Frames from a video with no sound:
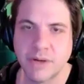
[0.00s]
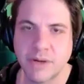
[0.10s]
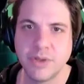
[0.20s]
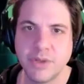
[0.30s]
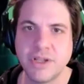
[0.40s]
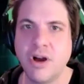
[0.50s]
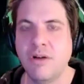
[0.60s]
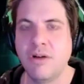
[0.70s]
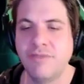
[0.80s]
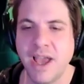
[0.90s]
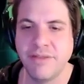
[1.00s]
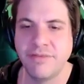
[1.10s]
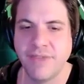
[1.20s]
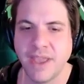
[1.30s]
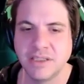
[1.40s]
would call 5
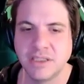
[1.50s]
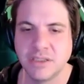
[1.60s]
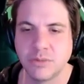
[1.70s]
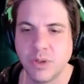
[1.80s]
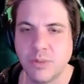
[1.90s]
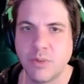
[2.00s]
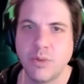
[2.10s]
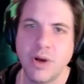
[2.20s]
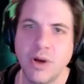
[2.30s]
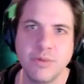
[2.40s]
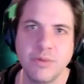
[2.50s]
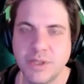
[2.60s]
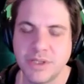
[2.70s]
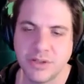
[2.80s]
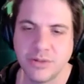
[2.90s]
phases. Wilber 1,
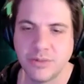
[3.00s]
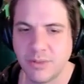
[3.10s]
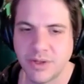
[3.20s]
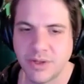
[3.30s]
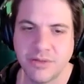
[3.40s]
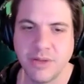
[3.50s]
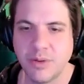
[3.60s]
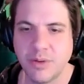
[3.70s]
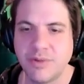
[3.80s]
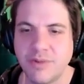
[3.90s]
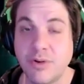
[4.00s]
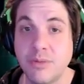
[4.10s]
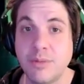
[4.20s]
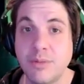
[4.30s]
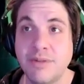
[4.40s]
Wilber 2, Wilber 3, Wilber 4,
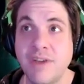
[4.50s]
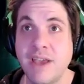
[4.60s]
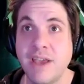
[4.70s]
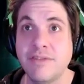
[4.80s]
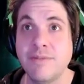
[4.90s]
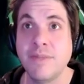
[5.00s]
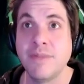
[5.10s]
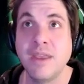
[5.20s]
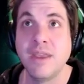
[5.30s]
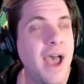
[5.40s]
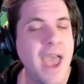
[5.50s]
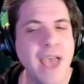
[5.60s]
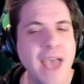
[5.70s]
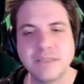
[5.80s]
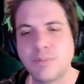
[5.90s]
Wilber 5.
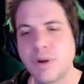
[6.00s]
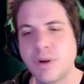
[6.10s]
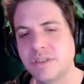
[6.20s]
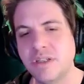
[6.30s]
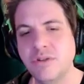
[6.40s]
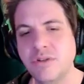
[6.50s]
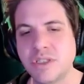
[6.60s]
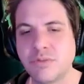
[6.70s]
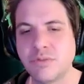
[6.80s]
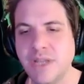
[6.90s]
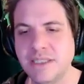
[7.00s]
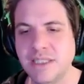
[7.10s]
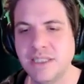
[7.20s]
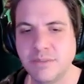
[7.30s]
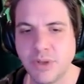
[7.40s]
As a person who just reads
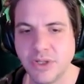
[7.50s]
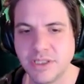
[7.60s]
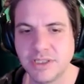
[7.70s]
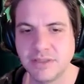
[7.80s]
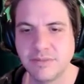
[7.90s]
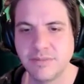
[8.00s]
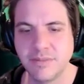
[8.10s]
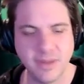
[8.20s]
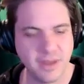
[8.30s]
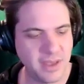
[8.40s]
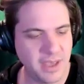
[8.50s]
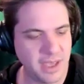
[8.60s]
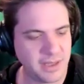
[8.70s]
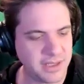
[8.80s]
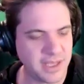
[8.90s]
these books
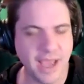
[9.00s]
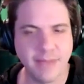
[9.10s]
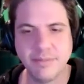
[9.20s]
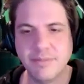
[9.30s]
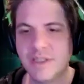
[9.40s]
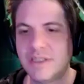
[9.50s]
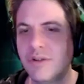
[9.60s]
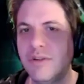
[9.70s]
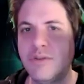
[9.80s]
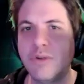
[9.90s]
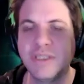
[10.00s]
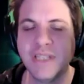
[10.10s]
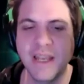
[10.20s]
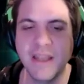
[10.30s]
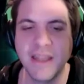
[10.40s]
at the time that's sort of towards
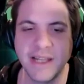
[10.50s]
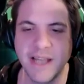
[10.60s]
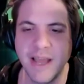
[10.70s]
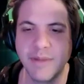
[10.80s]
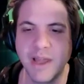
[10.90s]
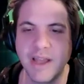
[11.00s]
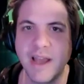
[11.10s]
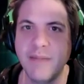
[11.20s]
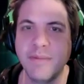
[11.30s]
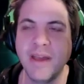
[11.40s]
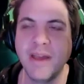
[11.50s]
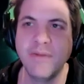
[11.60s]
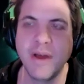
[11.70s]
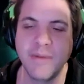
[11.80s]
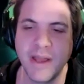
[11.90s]
the end of that timeline,
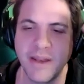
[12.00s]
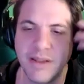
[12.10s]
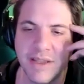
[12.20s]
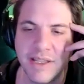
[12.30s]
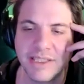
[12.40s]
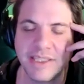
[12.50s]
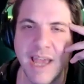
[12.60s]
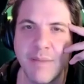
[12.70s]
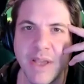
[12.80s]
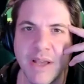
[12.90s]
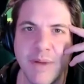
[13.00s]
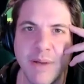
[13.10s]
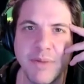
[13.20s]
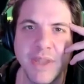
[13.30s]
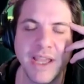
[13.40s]
I'm not snapping them
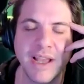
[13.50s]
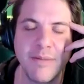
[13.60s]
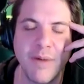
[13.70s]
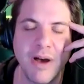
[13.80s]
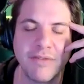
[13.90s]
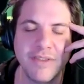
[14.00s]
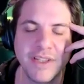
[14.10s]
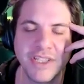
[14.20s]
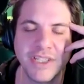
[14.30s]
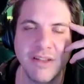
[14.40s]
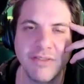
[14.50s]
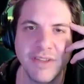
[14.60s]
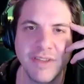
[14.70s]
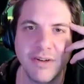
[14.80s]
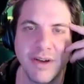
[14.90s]
up when they come off the shelf.
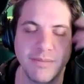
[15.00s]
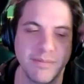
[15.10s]
I'm